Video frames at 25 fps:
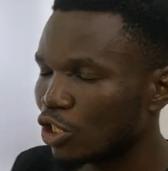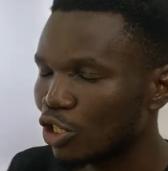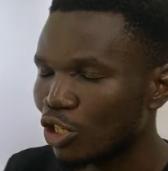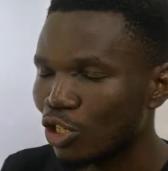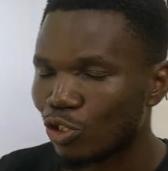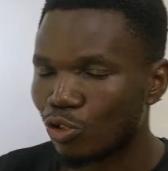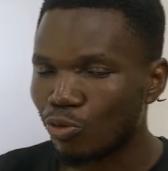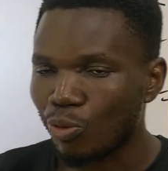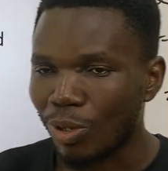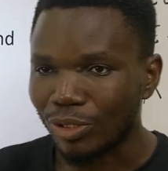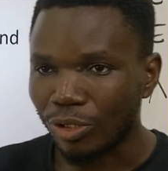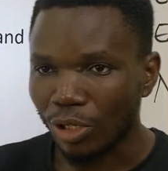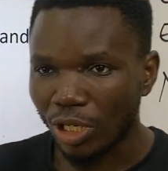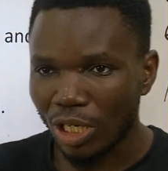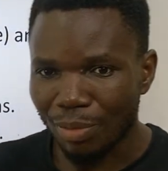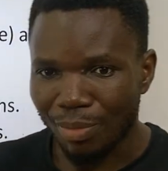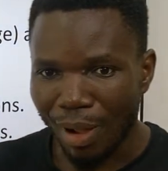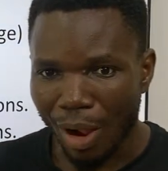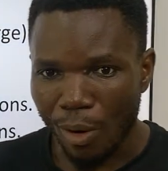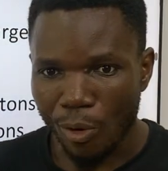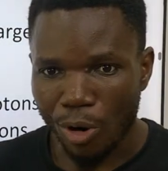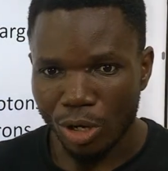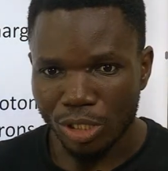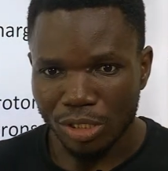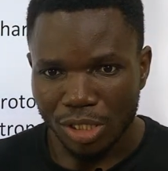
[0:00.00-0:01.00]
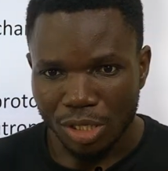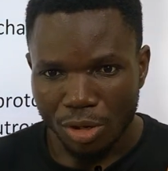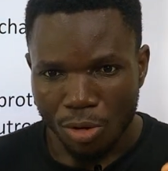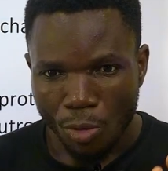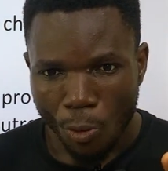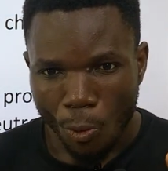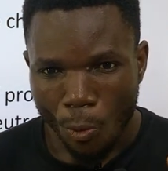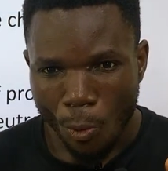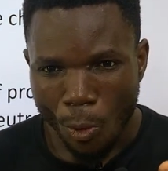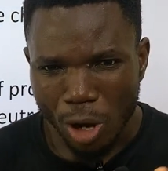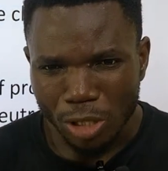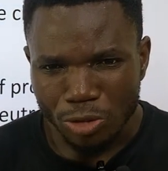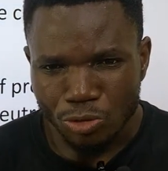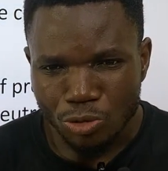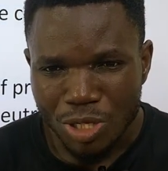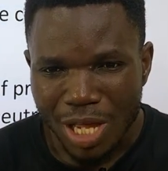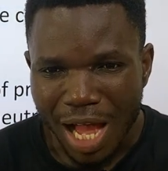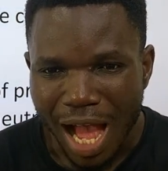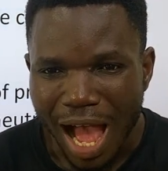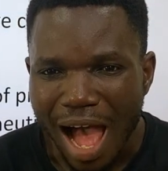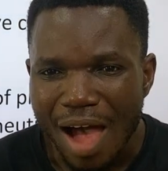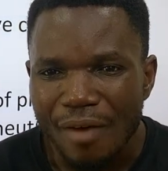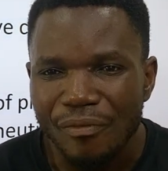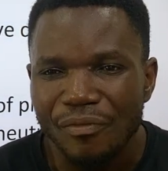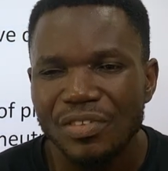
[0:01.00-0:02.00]
So we're talking about what you
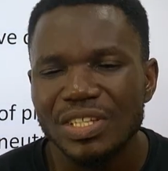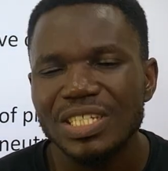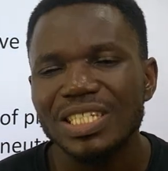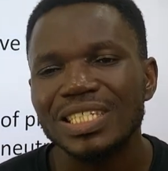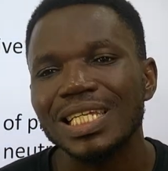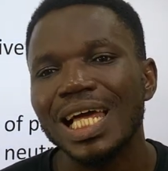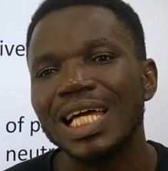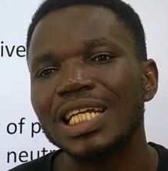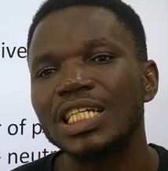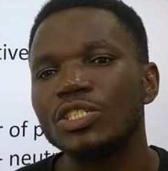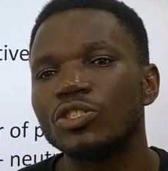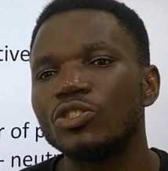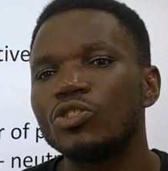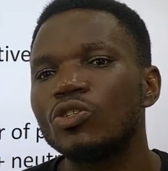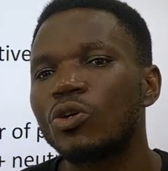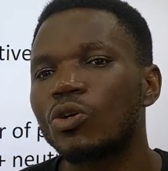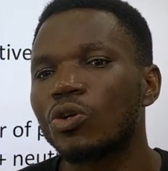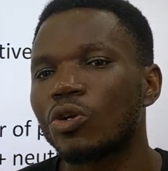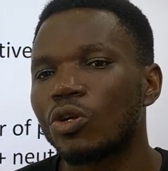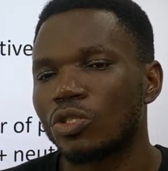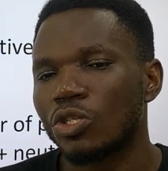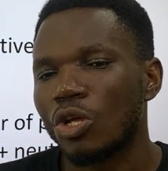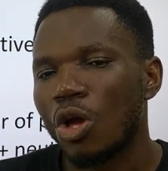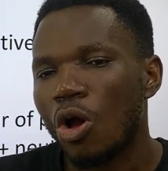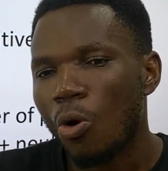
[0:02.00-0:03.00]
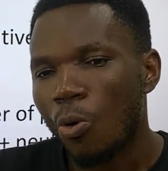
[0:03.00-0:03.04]
have inside the nucleus.